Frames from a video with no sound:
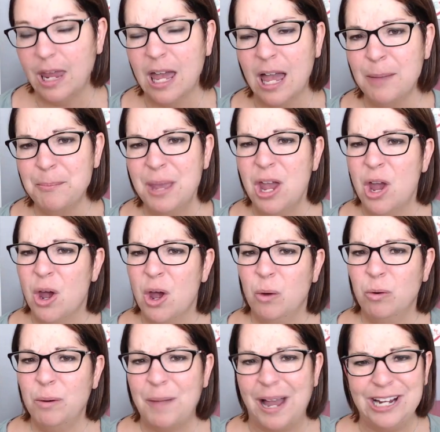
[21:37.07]
Um,
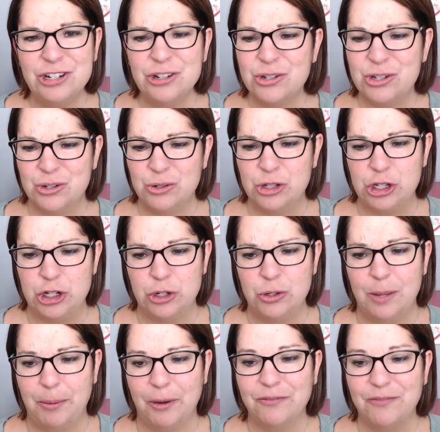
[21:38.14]
remind your students too
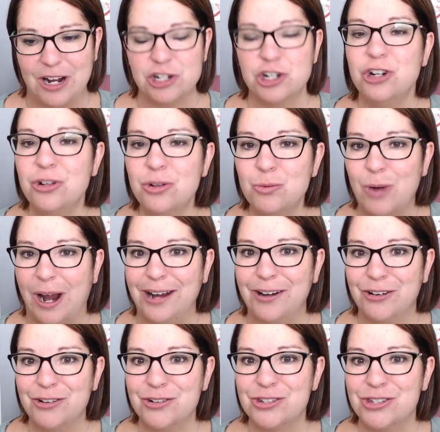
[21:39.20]
that professional
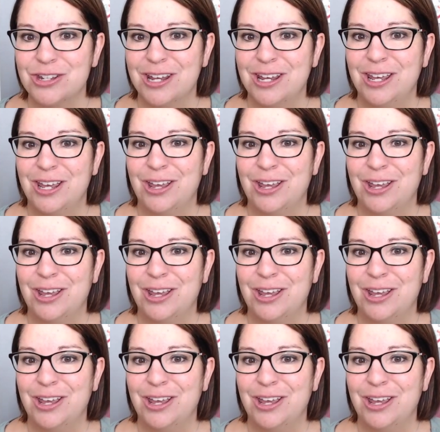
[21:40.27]
writers